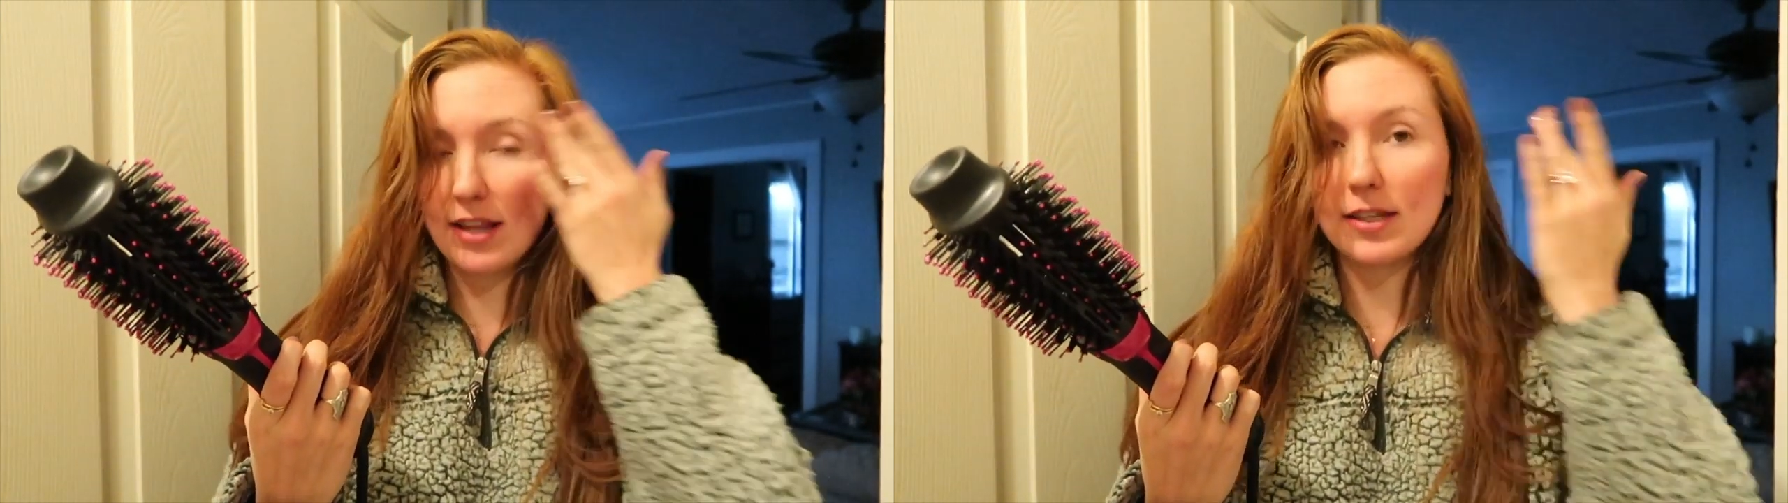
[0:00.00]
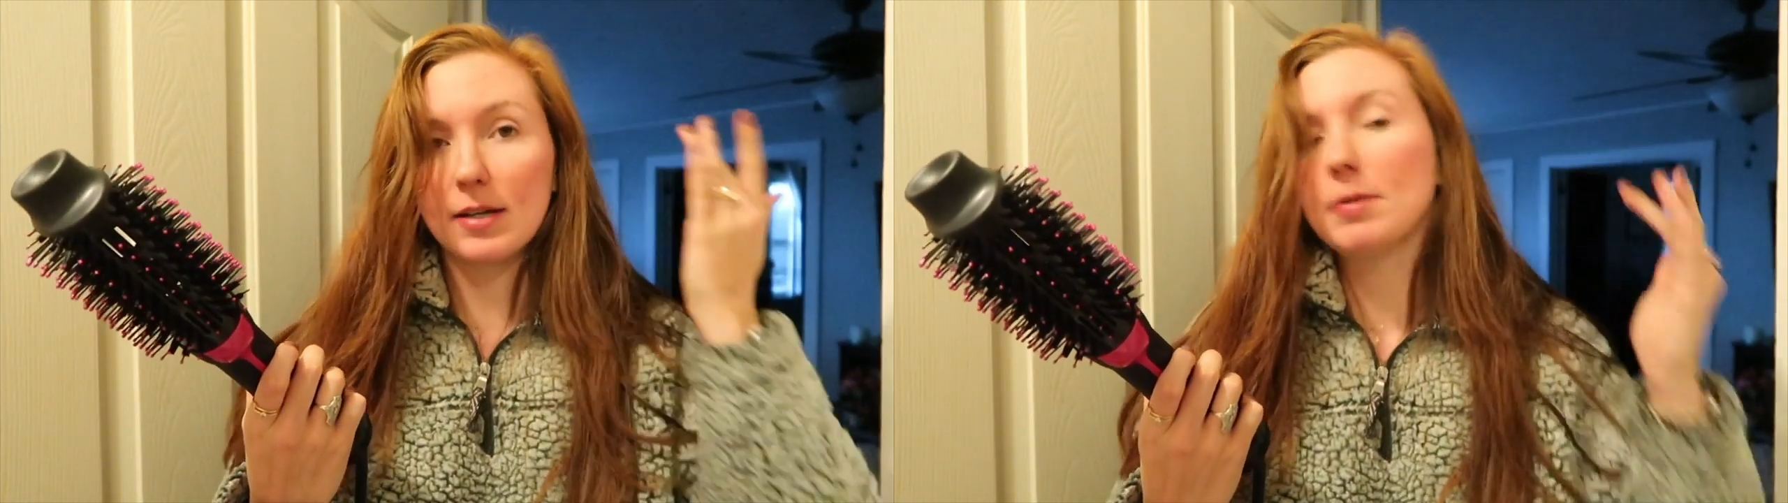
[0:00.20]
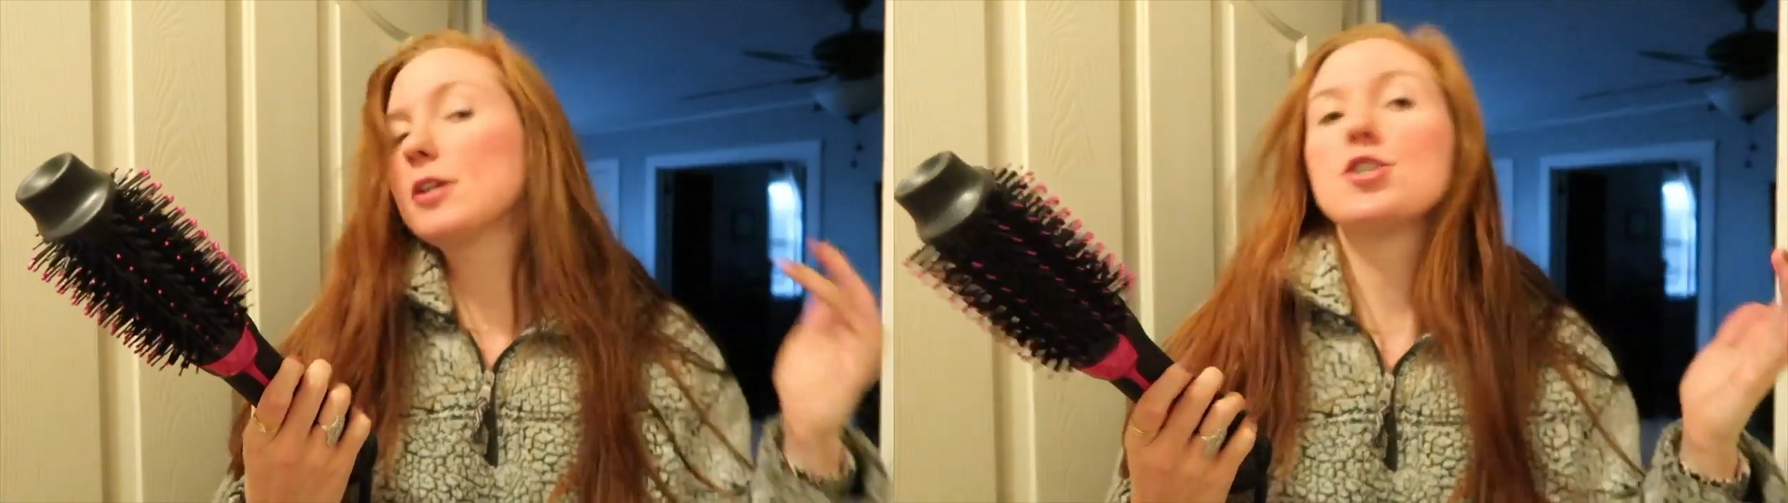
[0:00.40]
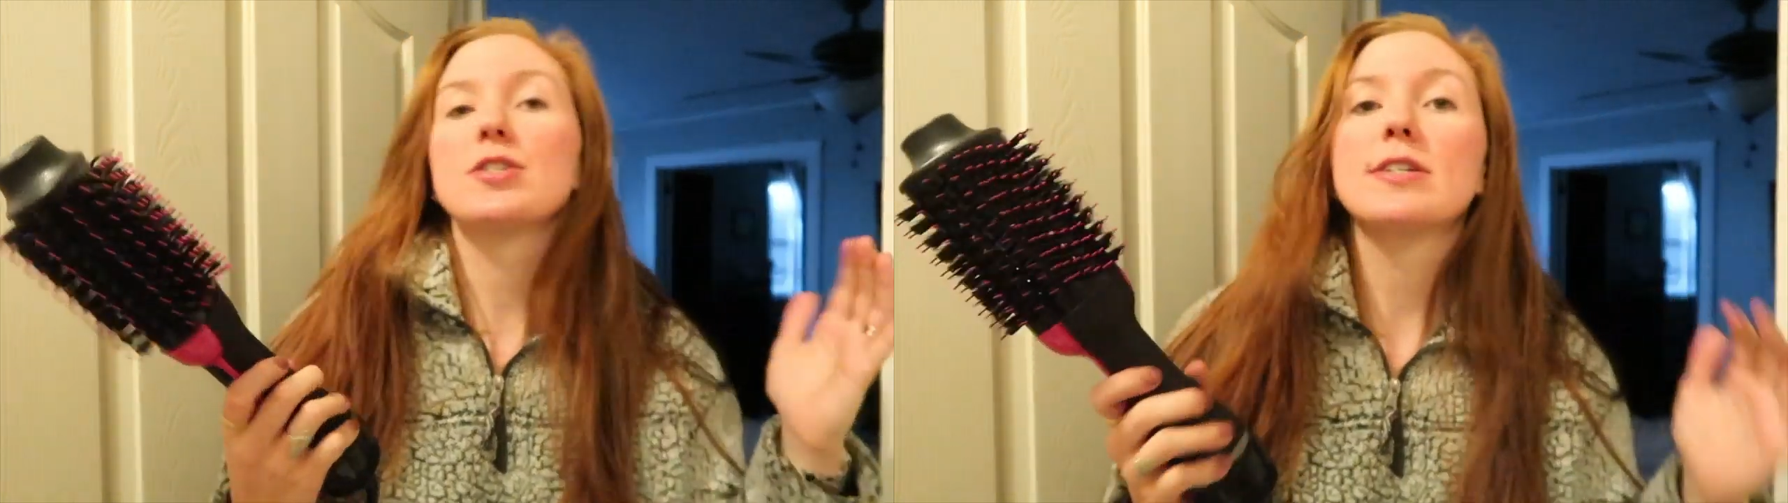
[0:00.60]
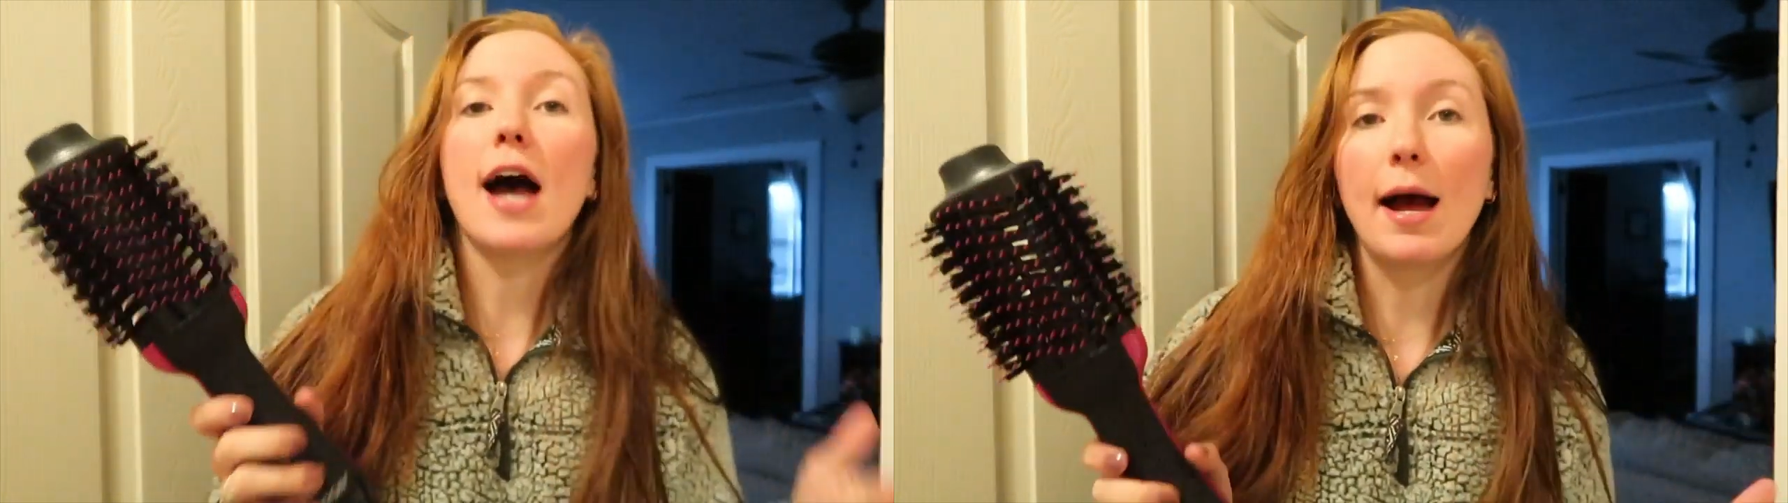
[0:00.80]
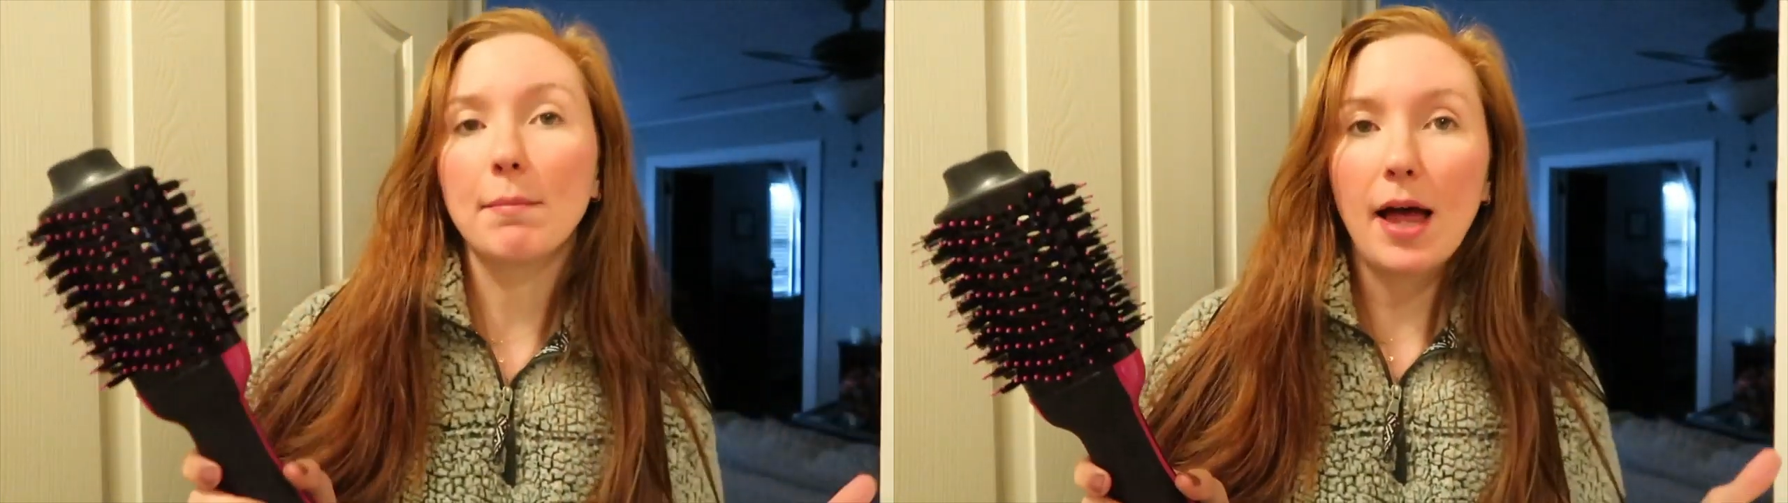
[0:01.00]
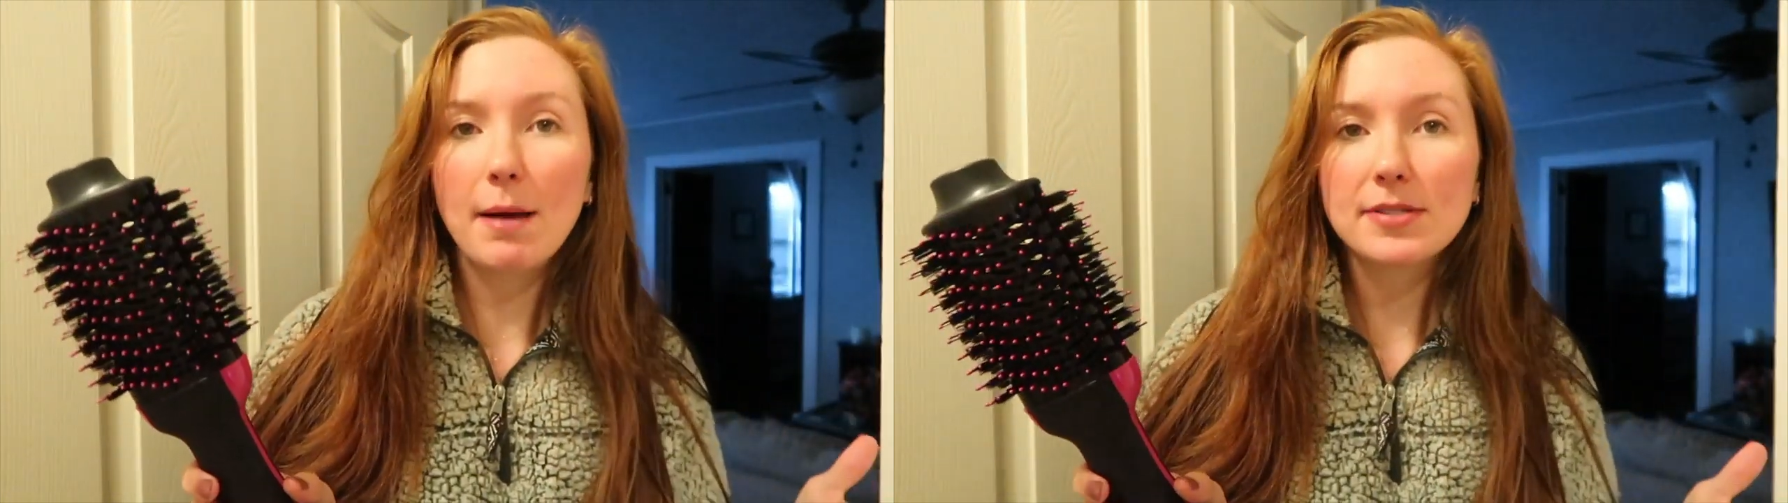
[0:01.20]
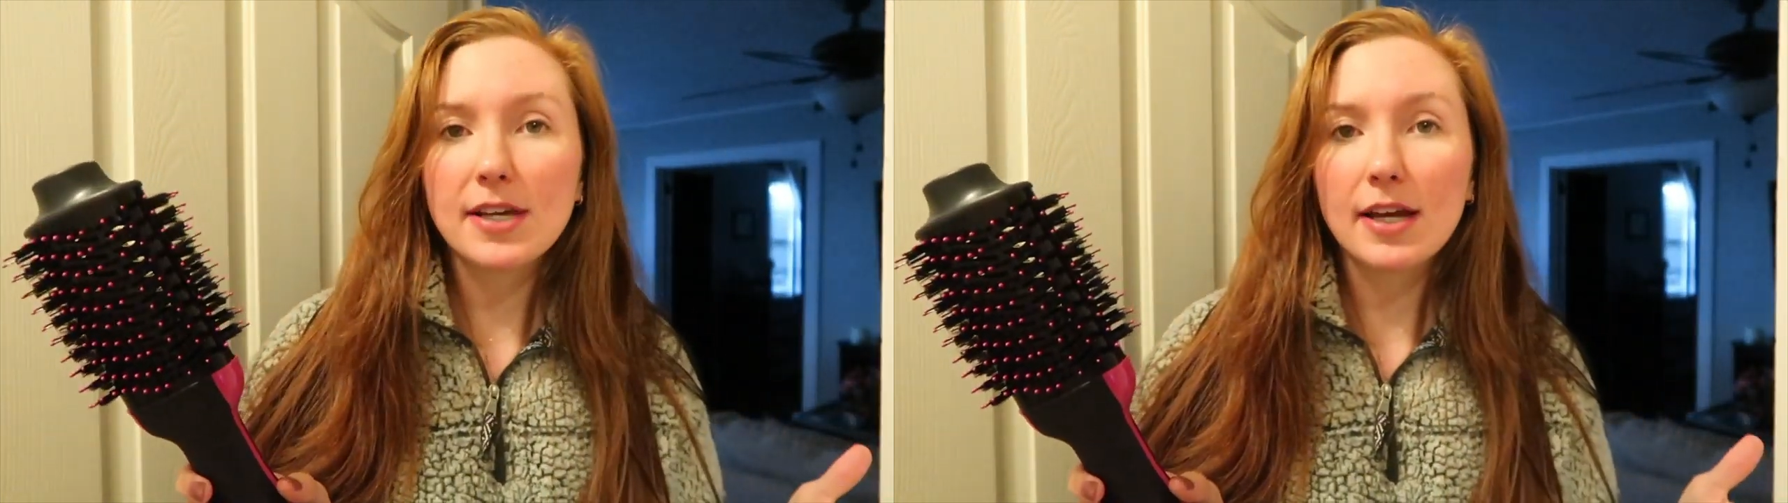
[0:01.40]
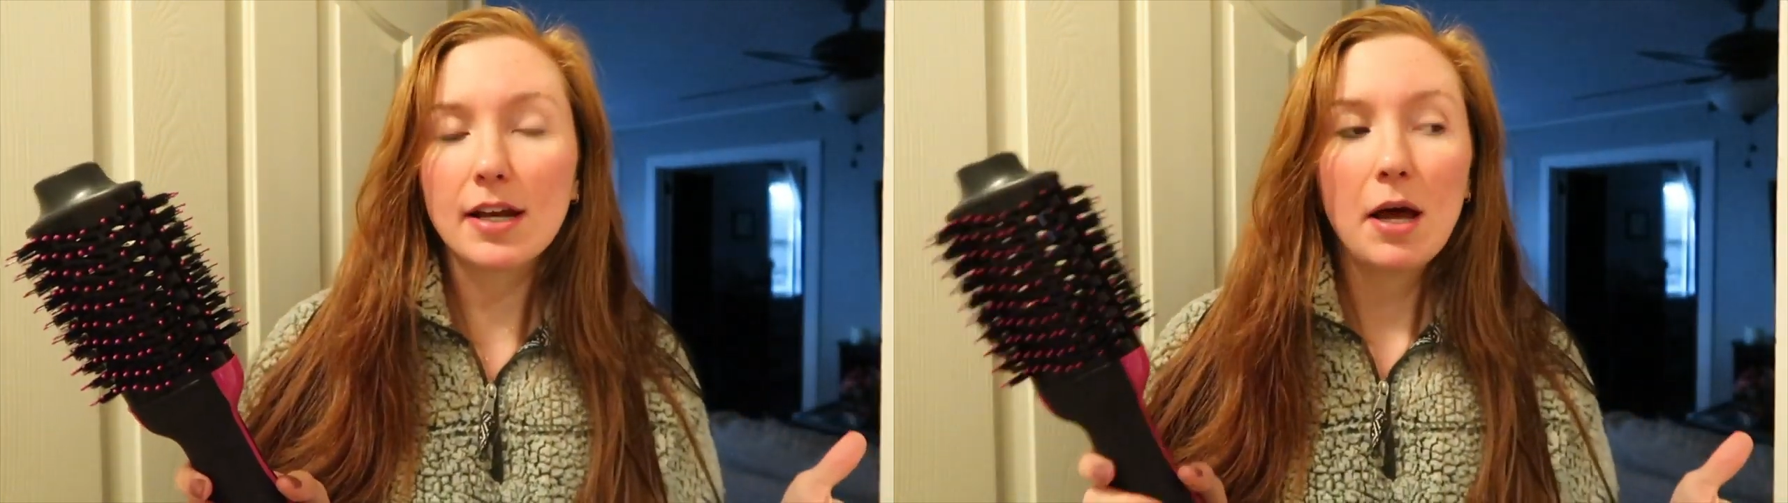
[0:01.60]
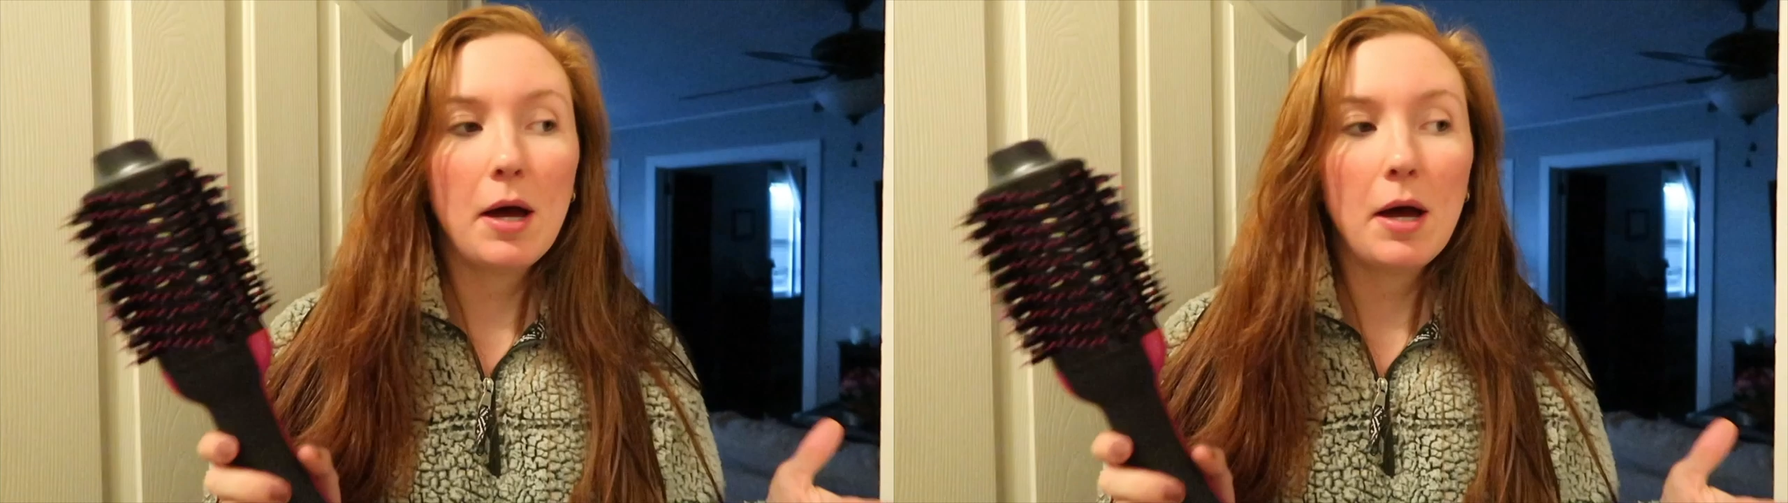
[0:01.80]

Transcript: I think I'm gonna just time lapse it